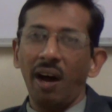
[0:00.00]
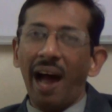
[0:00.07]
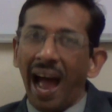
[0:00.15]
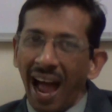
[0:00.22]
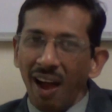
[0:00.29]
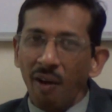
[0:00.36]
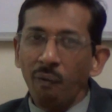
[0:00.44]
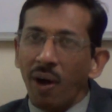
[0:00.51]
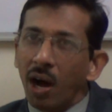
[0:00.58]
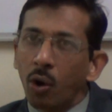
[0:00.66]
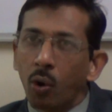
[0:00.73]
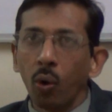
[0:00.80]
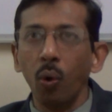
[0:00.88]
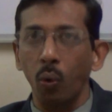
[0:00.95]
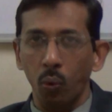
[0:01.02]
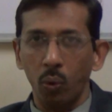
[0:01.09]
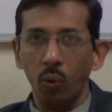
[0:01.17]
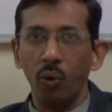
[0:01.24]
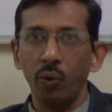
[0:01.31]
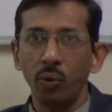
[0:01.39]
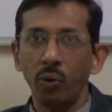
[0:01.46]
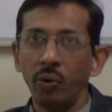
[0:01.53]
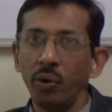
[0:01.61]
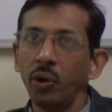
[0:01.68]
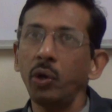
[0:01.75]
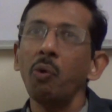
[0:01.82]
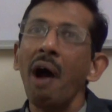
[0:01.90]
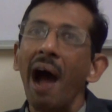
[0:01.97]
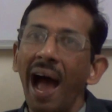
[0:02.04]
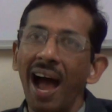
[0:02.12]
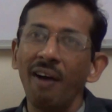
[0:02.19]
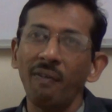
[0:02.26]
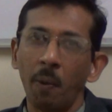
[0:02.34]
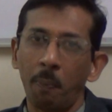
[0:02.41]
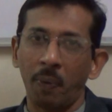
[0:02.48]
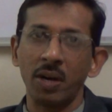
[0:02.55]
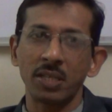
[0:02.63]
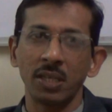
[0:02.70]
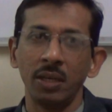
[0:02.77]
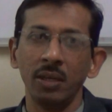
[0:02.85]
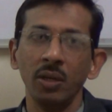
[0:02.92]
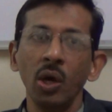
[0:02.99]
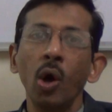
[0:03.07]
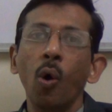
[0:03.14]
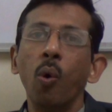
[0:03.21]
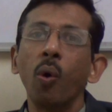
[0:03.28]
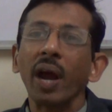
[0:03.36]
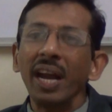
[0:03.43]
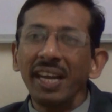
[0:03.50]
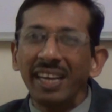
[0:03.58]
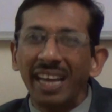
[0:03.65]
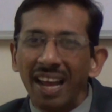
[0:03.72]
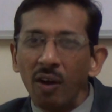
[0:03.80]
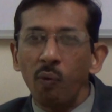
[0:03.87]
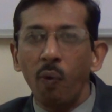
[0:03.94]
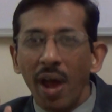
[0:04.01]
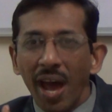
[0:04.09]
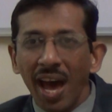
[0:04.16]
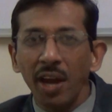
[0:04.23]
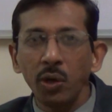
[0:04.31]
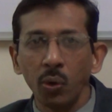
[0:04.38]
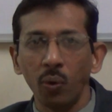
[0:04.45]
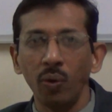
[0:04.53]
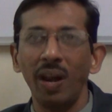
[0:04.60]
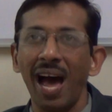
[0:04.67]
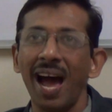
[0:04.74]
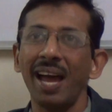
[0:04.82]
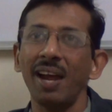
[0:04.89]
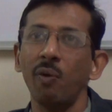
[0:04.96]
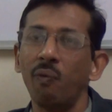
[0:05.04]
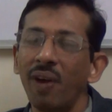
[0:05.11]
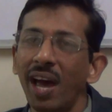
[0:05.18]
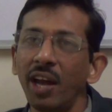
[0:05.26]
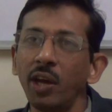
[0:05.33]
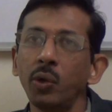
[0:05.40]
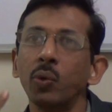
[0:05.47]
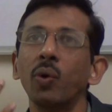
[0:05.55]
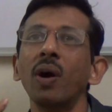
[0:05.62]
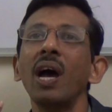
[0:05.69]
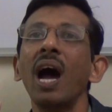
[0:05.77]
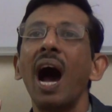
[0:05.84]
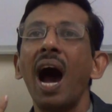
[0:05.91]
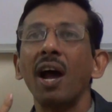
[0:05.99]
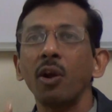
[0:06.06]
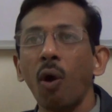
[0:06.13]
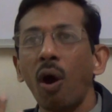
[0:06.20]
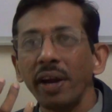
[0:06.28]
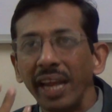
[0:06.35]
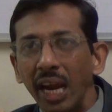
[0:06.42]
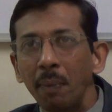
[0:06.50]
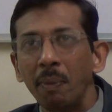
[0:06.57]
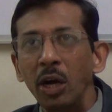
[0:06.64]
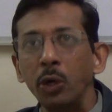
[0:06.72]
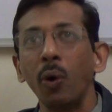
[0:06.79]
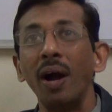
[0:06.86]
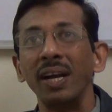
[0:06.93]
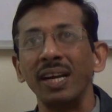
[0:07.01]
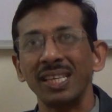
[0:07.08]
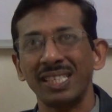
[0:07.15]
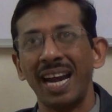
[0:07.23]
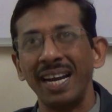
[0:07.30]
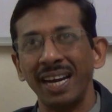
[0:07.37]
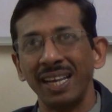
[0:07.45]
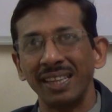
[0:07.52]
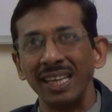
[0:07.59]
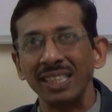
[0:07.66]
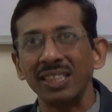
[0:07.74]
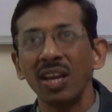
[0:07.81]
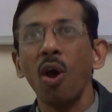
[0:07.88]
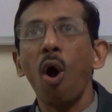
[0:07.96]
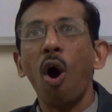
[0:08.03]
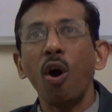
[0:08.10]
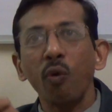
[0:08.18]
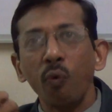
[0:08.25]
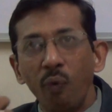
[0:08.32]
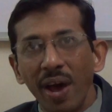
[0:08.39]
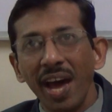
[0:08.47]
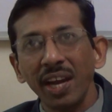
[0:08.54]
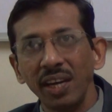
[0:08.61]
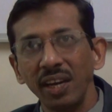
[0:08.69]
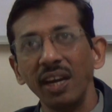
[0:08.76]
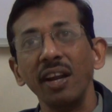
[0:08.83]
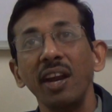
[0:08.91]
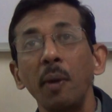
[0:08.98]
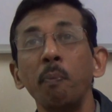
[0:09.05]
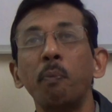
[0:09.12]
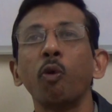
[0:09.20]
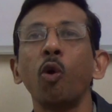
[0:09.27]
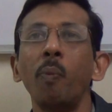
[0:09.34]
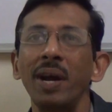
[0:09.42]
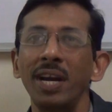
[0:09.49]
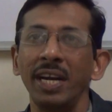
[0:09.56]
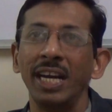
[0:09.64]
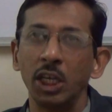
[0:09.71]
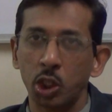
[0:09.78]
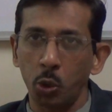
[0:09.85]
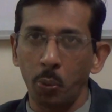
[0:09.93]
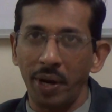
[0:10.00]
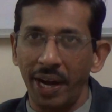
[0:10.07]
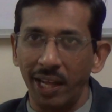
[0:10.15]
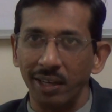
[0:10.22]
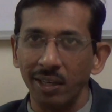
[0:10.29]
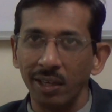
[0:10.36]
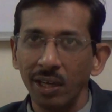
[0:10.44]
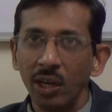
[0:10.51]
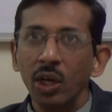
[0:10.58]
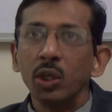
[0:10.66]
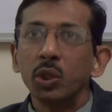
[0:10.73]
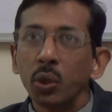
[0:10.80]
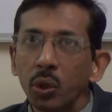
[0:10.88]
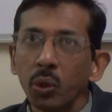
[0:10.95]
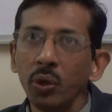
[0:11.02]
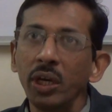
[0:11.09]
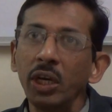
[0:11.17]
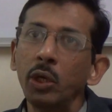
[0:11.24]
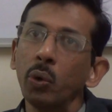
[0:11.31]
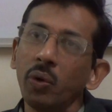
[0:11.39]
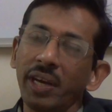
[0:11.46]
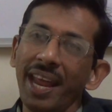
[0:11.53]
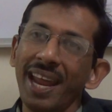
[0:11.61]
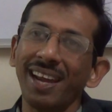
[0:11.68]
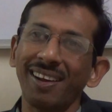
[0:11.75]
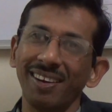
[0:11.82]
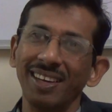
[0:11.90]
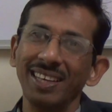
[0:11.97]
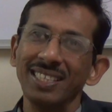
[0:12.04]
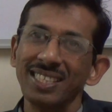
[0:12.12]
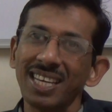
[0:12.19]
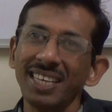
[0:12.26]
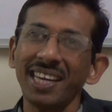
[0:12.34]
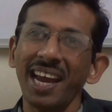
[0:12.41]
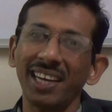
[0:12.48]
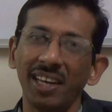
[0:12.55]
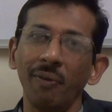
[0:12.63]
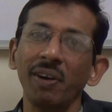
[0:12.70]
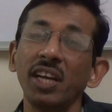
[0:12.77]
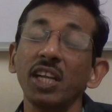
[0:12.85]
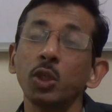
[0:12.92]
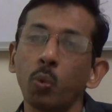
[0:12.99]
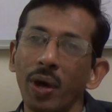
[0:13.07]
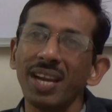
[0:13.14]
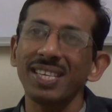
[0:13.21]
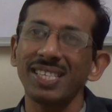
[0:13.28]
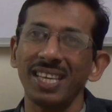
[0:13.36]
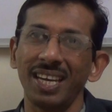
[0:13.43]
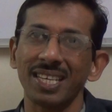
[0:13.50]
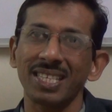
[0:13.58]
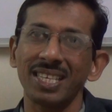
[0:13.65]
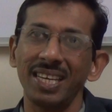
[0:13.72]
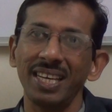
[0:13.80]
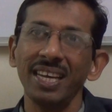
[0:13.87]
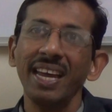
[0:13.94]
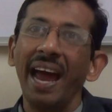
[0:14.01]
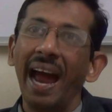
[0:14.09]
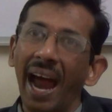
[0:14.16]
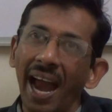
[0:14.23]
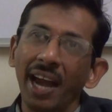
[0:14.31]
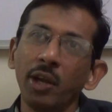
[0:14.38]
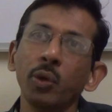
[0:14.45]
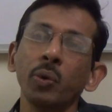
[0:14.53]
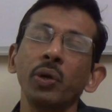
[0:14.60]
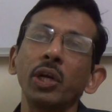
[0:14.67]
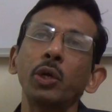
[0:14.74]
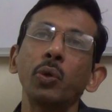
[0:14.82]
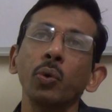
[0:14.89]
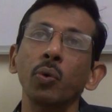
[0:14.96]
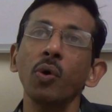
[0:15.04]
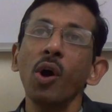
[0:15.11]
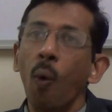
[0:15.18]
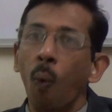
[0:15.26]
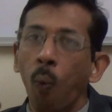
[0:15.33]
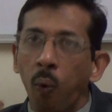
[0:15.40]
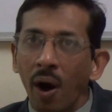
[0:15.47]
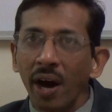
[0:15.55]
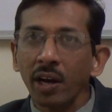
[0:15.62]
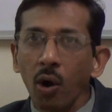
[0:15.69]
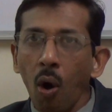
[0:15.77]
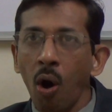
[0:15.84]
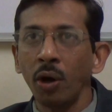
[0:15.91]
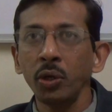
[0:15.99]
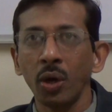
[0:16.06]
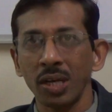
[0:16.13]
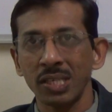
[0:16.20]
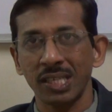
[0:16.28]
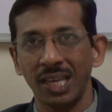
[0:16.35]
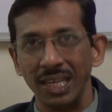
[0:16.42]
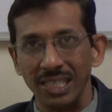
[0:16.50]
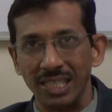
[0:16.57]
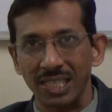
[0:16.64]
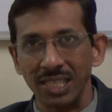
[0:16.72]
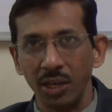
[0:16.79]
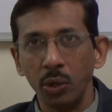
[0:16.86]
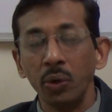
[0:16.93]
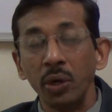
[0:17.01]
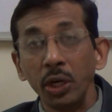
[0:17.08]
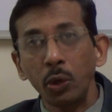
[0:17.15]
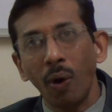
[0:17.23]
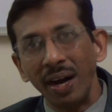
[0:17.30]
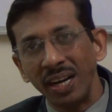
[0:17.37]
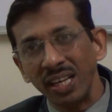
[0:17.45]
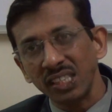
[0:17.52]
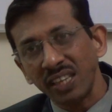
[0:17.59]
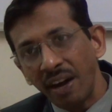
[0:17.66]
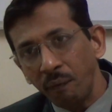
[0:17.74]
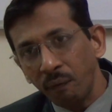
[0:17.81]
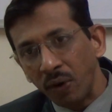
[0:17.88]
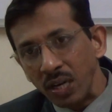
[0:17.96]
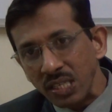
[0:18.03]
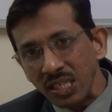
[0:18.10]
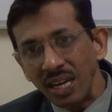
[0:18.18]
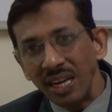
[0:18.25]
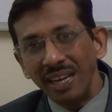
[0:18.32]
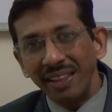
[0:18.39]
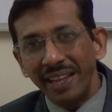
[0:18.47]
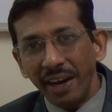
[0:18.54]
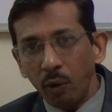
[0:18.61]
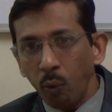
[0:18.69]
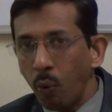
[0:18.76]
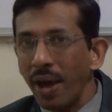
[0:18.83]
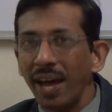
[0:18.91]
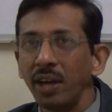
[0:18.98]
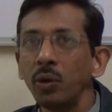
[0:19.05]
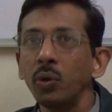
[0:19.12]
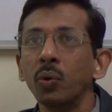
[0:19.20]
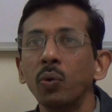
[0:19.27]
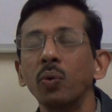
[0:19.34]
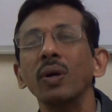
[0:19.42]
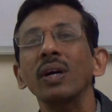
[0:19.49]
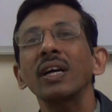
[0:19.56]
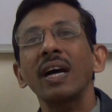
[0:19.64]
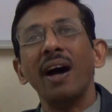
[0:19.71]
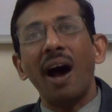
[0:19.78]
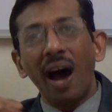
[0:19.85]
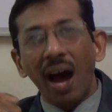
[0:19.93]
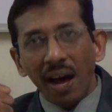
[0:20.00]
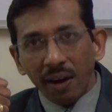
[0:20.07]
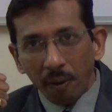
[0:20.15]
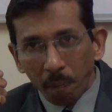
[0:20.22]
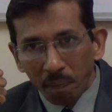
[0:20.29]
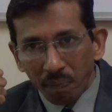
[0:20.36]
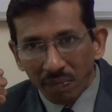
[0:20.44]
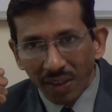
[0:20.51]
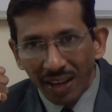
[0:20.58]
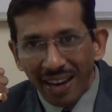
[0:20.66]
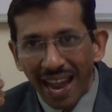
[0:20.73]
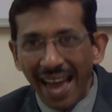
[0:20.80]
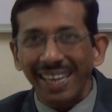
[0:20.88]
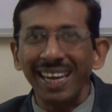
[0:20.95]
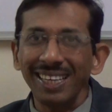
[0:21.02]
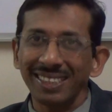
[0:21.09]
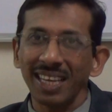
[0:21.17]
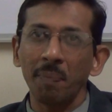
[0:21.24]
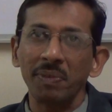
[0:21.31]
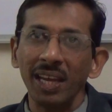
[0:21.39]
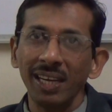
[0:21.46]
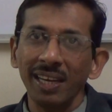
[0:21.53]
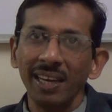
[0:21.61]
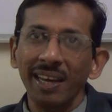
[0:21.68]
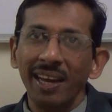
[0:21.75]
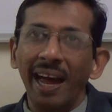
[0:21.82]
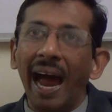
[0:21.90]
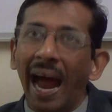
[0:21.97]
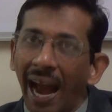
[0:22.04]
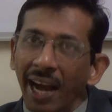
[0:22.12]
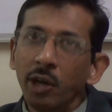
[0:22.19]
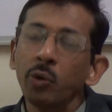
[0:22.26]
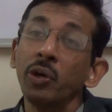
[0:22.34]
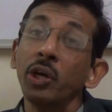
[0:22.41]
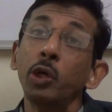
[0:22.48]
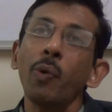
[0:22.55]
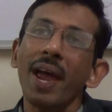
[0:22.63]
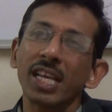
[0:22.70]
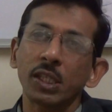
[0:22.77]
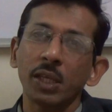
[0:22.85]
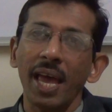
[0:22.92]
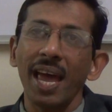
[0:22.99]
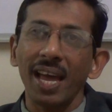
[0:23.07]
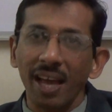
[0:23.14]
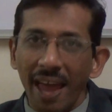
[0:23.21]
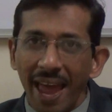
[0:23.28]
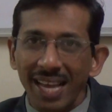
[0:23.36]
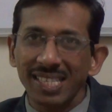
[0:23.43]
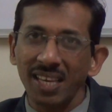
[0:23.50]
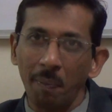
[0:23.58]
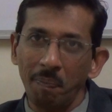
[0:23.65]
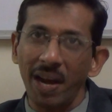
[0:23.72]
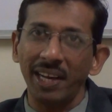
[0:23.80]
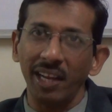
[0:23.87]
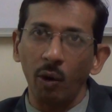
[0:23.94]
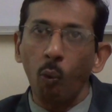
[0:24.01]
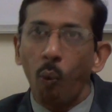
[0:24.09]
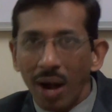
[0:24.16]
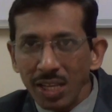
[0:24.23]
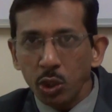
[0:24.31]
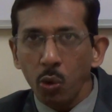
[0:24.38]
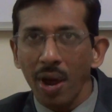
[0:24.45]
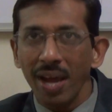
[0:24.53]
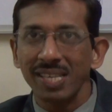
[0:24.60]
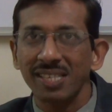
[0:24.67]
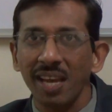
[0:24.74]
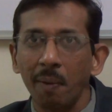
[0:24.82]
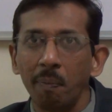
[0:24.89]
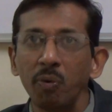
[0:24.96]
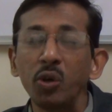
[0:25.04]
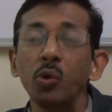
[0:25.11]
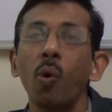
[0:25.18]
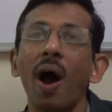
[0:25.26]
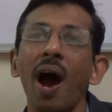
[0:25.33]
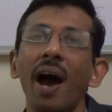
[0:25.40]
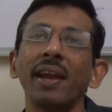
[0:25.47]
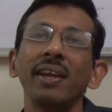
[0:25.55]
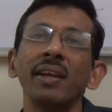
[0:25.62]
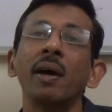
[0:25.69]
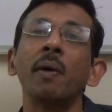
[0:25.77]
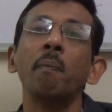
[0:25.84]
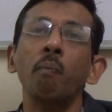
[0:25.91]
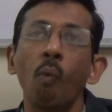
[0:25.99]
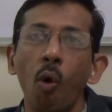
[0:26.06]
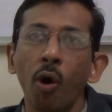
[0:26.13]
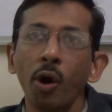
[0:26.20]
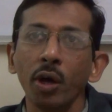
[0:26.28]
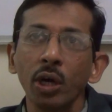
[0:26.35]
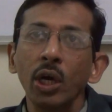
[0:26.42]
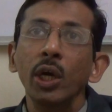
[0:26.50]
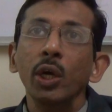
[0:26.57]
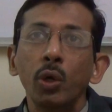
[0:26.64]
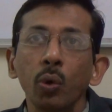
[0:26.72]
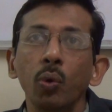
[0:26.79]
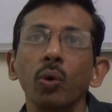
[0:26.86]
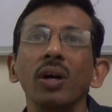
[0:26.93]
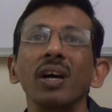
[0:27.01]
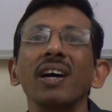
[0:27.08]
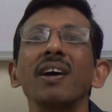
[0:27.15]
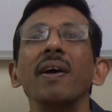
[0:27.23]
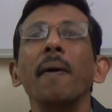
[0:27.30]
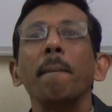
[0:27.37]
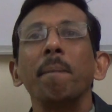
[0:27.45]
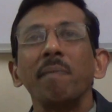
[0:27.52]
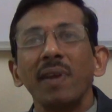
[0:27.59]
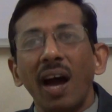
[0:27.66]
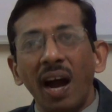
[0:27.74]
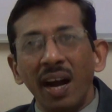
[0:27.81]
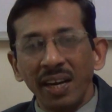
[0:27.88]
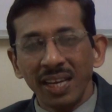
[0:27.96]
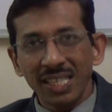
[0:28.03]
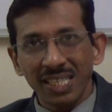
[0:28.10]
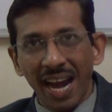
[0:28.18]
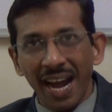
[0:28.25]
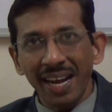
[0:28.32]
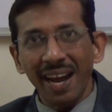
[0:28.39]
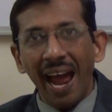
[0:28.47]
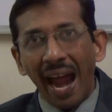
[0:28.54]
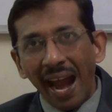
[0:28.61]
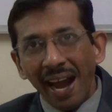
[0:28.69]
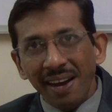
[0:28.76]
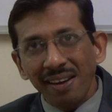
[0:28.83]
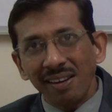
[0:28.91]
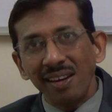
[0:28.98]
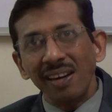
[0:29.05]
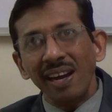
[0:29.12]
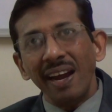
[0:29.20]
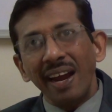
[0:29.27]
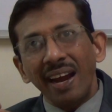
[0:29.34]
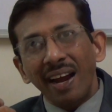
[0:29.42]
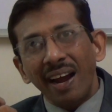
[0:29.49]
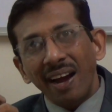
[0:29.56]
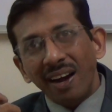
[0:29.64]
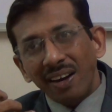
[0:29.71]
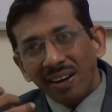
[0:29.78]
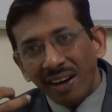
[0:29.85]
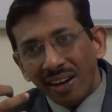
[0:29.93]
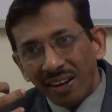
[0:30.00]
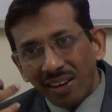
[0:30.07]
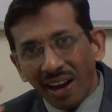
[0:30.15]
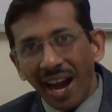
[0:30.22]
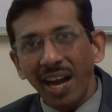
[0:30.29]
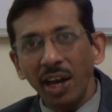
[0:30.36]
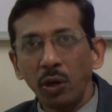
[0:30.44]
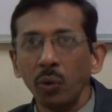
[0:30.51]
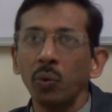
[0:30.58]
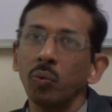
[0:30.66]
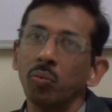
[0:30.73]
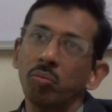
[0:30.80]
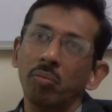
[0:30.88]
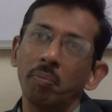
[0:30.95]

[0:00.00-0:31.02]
have a guru. You need to have a person who can tell where you lie, where you are not able to understand the things, or where improvement needs to be done. So you need to take such activities very seriously, and you need to work on your skills. You need to understand first that where you are lacking something, and you need to accept that. Once you accept, you are in a mode to understand and try to